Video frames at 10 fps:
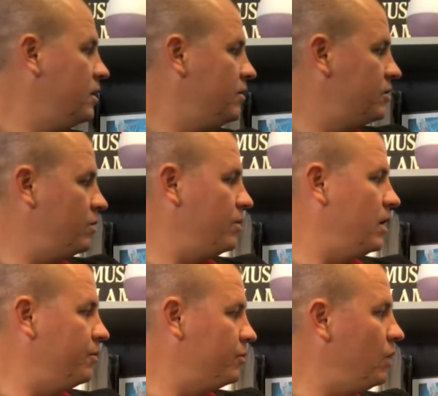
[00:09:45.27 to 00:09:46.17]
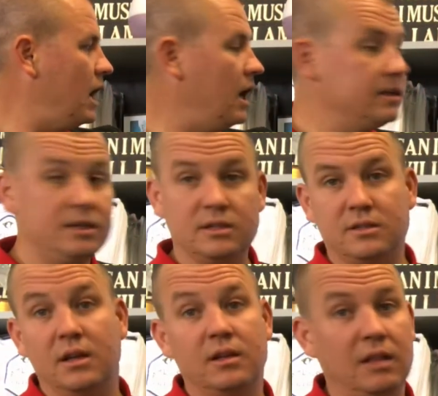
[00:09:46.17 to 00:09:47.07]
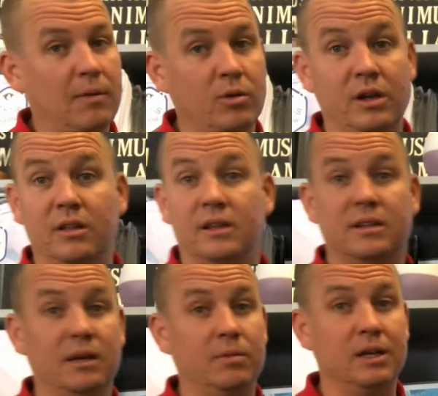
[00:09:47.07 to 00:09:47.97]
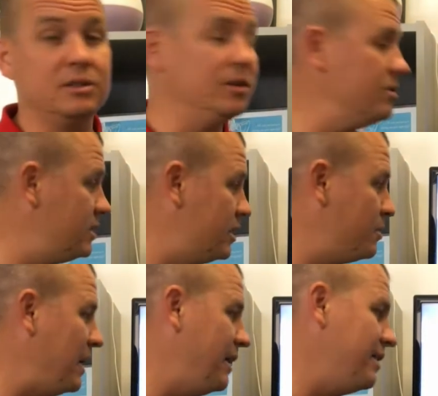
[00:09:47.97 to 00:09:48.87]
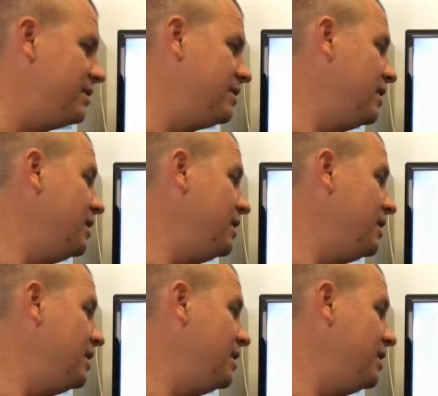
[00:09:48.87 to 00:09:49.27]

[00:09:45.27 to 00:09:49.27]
This one helped as well. It's just a lot more healing to take place. So you see a spine like this,